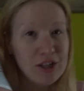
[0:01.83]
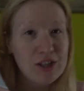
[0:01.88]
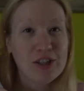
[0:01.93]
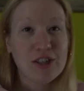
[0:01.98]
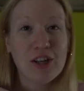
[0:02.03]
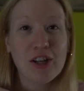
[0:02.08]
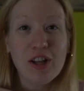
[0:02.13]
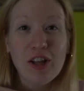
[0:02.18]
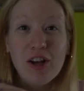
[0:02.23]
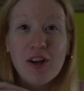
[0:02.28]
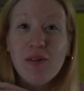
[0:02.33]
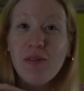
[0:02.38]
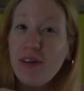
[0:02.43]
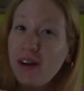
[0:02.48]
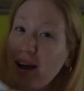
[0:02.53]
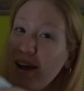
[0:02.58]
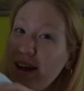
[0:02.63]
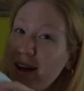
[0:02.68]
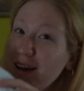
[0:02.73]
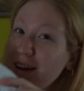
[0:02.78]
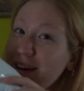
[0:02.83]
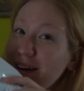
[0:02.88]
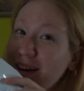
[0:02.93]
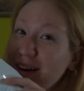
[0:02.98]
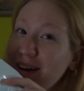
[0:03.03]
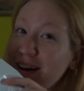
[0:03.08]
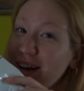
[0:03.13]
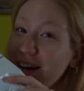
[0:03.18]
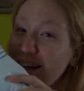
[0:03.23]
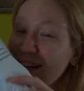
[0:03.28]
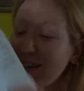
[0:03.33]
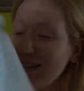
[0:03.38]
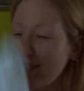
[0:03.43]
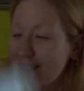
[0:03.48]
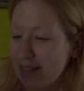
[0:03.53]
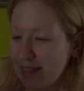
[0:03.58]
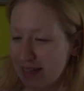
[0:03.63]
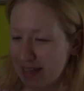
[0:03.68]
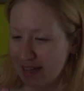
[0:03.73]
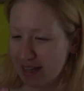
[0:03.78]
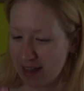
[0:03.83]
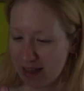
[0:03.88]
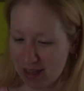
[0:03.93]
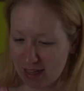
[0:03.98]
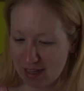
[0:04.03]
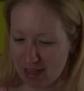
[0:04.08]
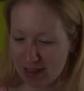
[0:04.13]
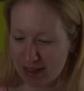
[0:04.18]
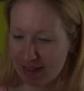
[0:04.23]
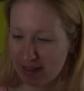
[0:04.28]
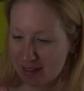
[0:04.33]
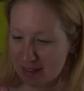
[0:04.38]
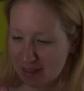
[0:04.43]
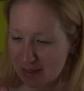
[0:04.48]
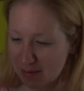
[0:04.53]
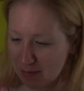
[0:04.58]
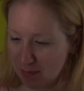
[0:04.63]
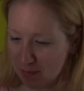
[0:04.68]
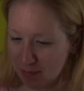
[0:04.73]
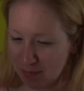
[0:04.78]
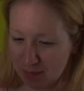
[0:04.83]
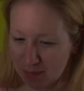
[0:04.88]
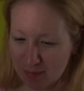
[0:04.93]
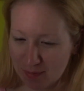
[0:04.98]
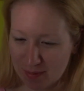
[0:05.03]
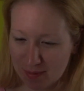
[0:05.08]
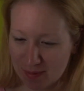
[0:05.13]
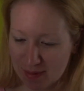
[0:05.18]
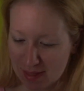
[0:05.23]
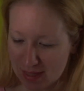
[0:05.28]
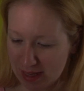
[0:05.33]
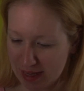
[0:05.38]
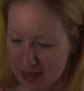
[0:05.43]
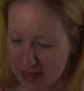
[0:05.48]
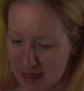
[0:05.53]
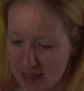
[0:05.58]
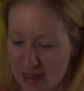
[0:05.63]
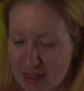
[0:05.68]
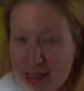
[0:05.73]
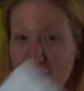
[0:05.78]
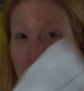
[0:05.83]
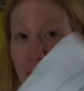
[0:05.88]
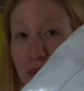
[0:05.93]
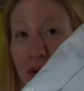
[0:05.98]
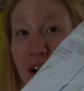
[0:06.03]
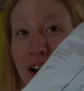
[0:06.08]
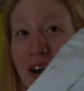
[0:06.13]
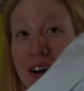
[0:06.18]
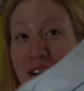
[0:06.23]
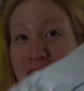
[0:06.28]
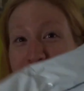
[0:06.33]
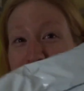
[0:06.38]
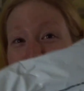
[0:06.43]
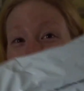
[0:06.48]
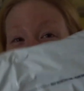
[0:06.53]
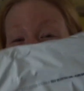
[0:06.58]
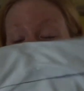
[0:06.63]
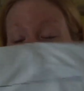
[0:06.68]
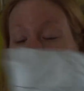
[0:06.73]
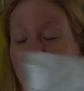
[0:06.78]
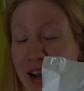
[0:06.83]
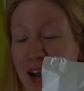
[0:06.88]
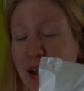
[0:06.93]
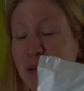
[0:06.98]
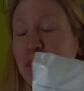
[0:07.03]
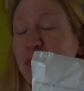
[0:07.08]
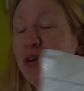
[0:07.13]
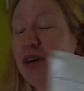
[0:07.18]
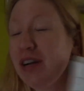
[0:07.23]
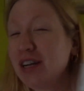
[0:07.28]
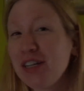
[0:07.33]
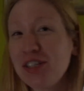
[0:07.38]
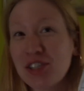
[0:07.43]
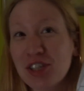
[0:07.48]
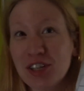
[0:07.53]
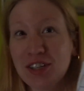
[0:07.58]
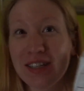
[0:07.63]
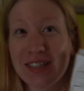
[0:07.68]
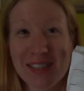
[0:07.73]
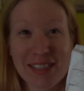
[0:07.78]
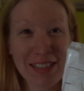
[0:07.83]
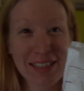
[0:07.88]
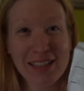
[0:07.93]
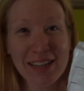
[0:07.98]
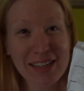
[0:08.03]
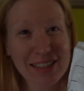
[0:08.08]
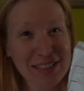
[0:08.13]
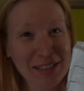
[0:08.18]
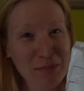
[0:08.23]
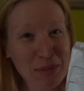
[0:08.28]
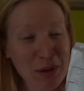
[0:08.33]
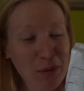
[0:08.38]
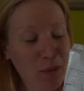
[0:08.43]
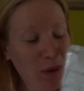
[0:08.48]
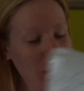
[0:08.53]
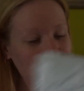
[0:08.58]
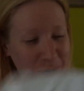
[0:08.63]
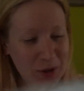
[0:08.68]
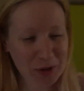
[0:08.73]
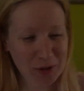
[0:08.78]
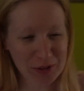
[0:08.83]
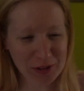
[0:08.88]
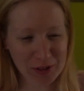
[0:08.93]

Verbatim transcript: So look what I got. This is not a box, but I'm pretty sure this is the last of my Walmart